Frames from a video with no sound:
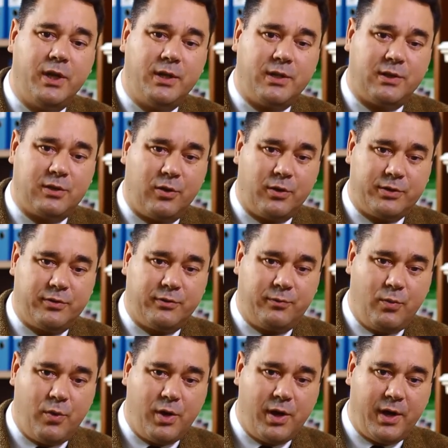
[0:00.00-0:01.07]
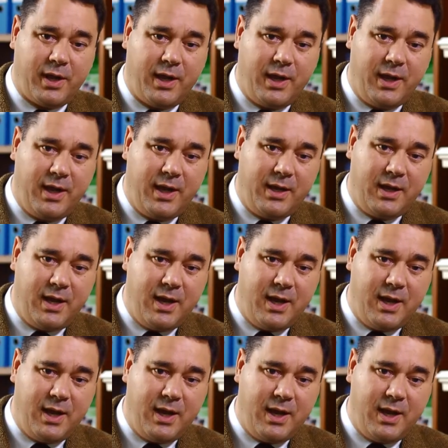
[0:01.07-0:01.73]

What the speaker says: does lots of work in